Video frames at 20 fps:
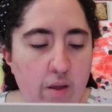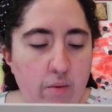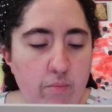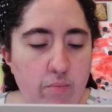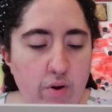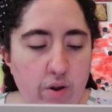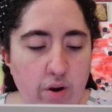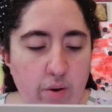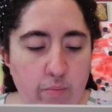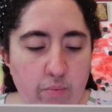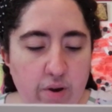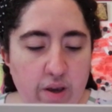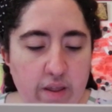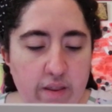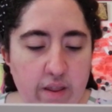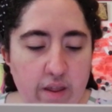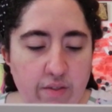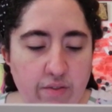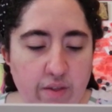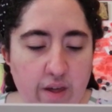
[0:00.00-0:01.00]
Bruno
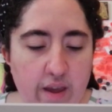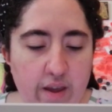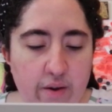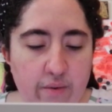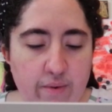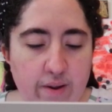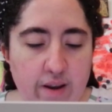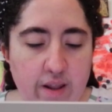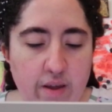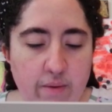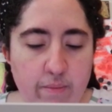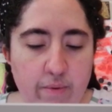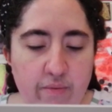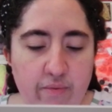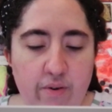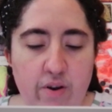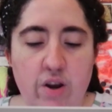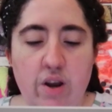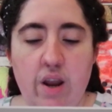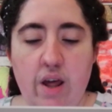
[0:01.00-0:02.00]
breathed a sigh of relief
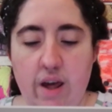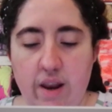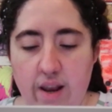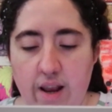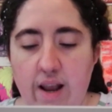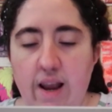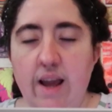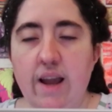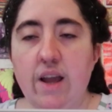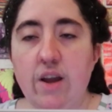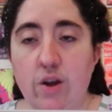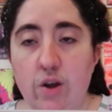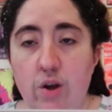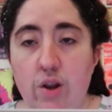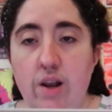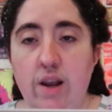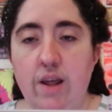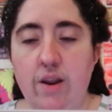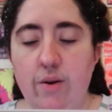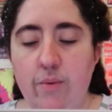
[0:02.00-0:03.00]
before nodding like a
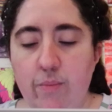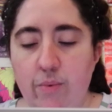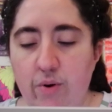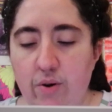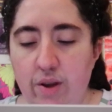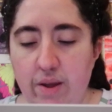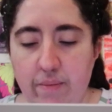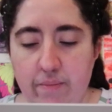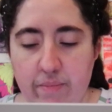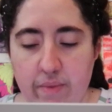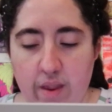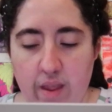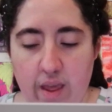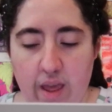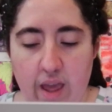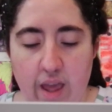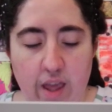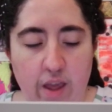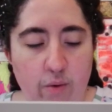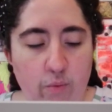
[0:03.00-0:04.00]
good little boy,
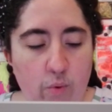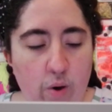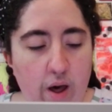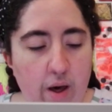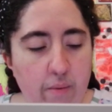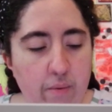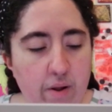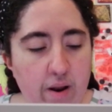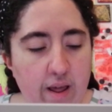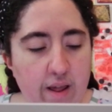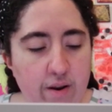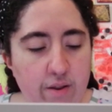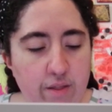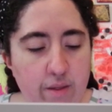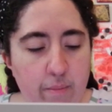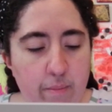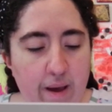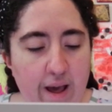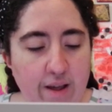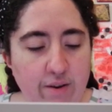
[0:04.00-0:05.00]
and he wobbled out of
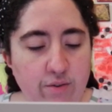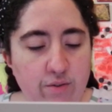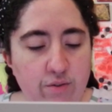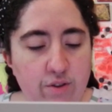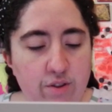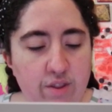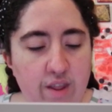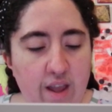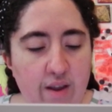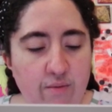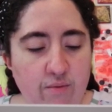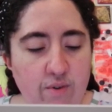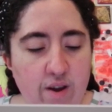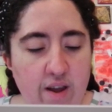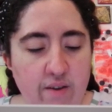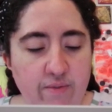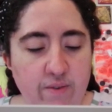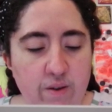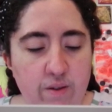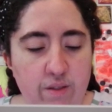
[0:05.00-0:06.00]
the bathroom to take
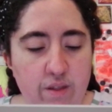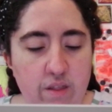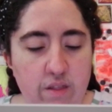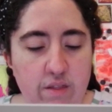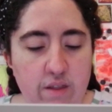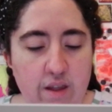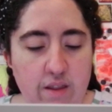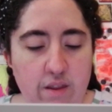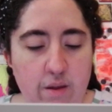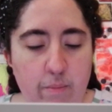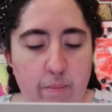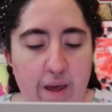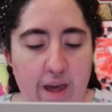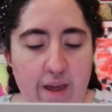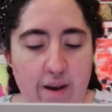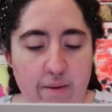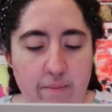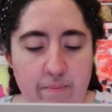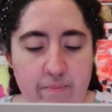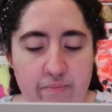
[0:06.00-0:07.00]
refuge inside the
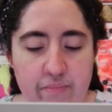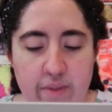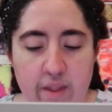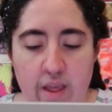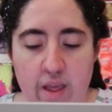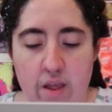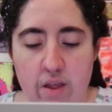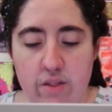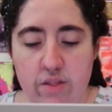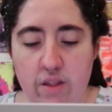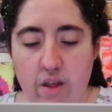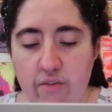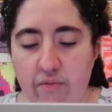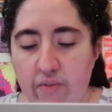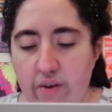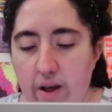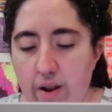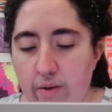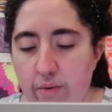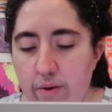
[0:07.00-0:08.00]
bed. The
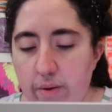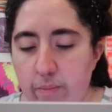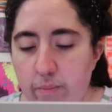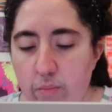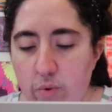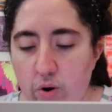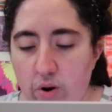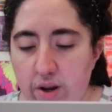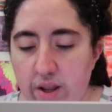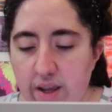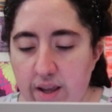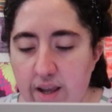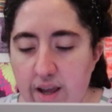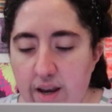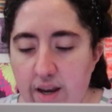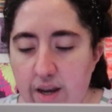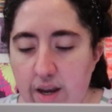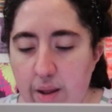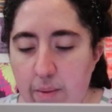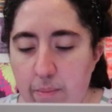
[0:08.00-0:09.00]
following morning,
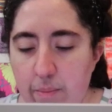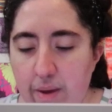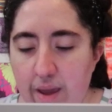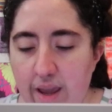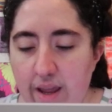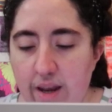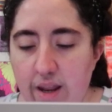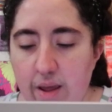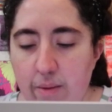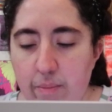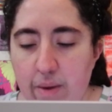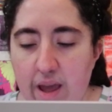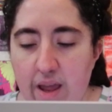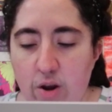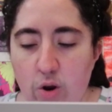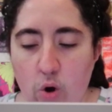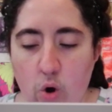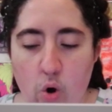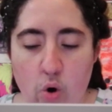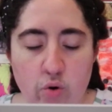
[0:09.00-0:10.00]
Carina made him
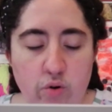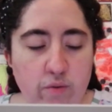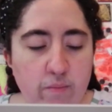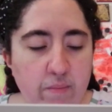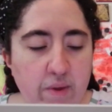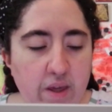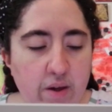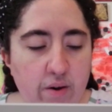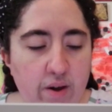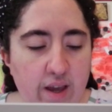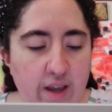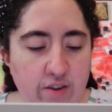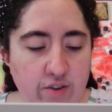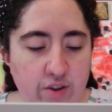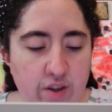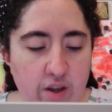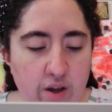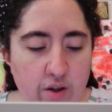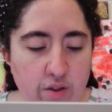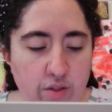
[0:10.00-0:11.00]
an oatmeal, and
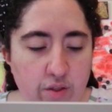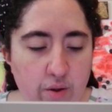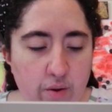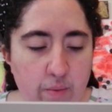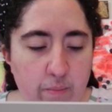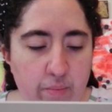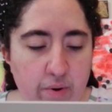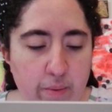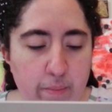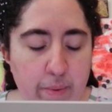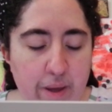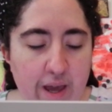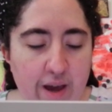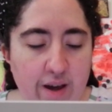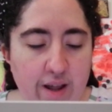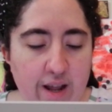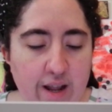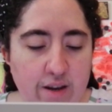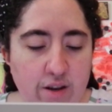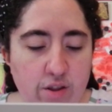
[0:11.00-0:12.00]
she also
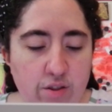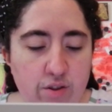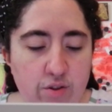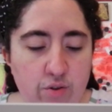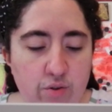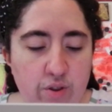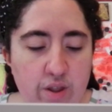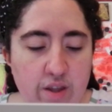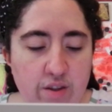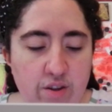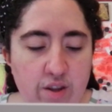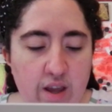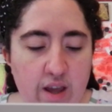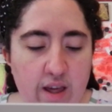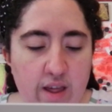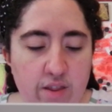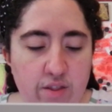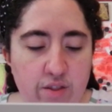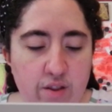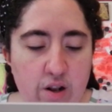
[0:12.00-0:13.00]
prepared an
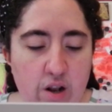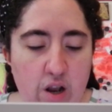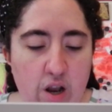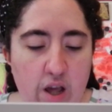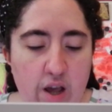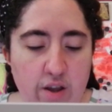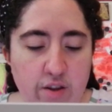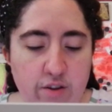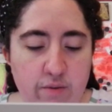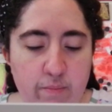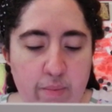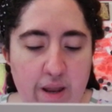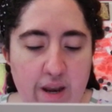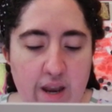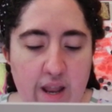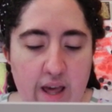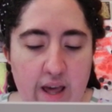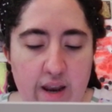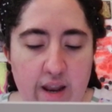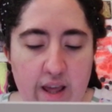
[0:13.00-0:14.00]
easy-to-digest lunch
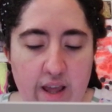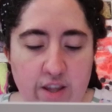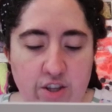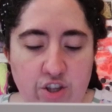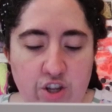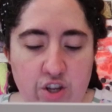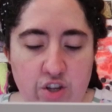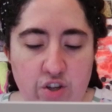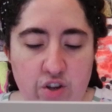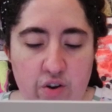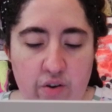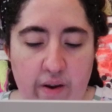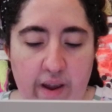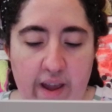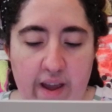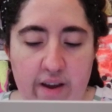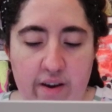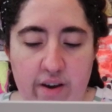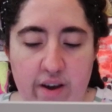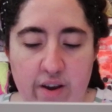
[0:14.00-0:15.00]
banana and ginger
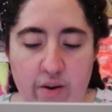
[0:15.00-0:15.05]
ale,